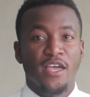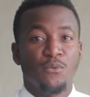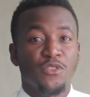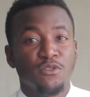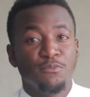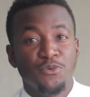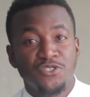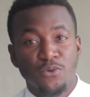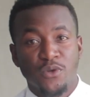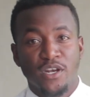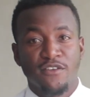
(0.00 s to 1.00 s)
And with Old Mutual,
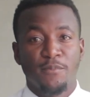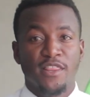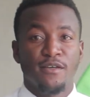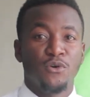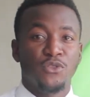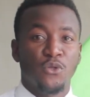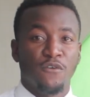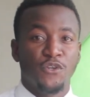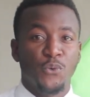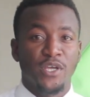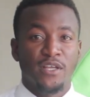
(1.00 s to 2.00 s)
we live by the motto of
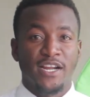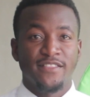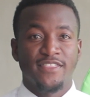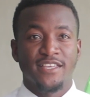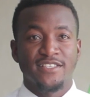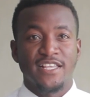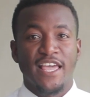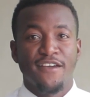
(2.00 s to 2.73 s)
doing great things